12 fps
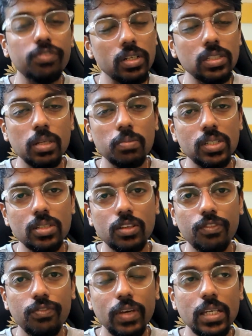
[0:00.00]
first
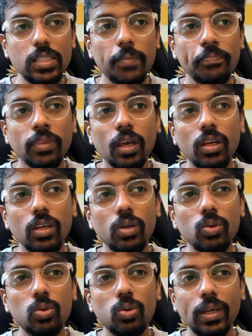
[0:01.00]
semester fees,
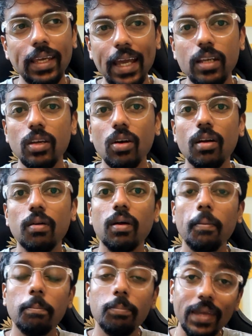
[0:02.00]
you get your
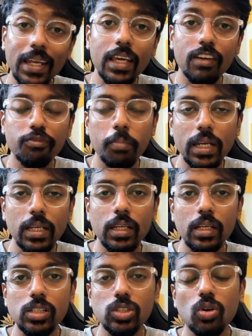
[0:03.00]
PDF
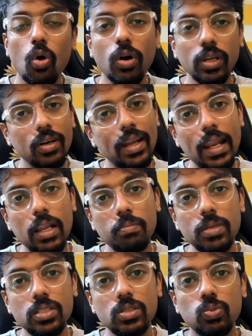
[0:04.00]
materials on your
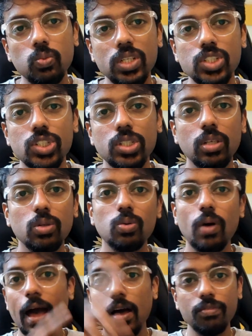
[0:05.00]
LMS, which
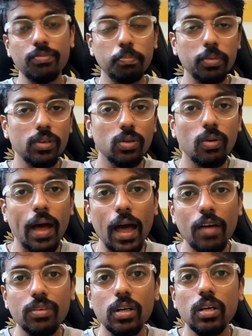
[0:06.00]
you happen to
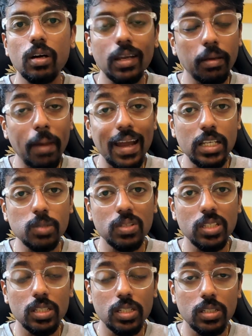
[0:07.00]
have a learning
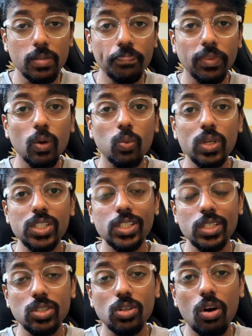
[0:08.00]
management system,
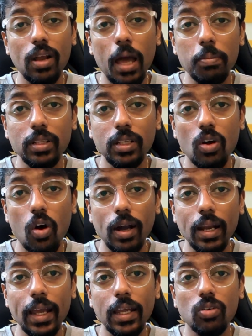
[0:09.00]
which is called Amity
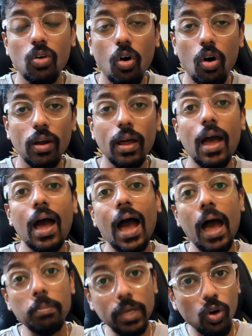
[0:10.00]
Online or
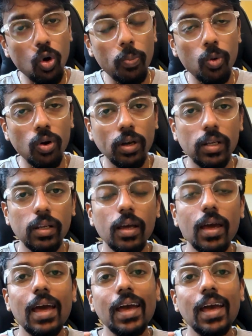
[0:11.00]
Amigo portal.